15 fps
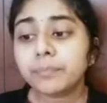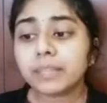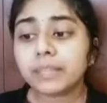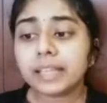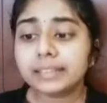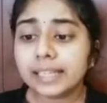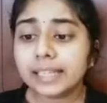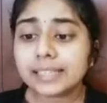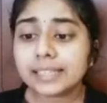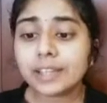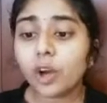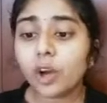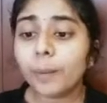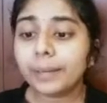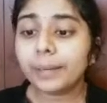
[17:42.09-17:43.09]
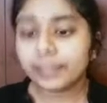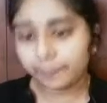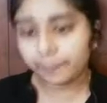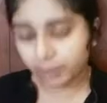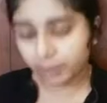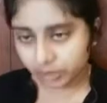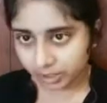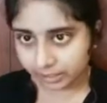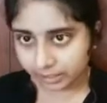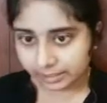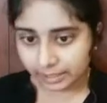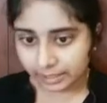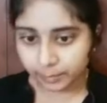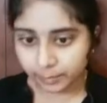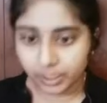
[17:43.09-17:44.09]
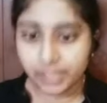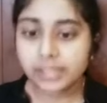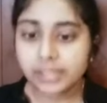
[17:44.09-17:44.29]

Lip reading: this Global Depository Receipt is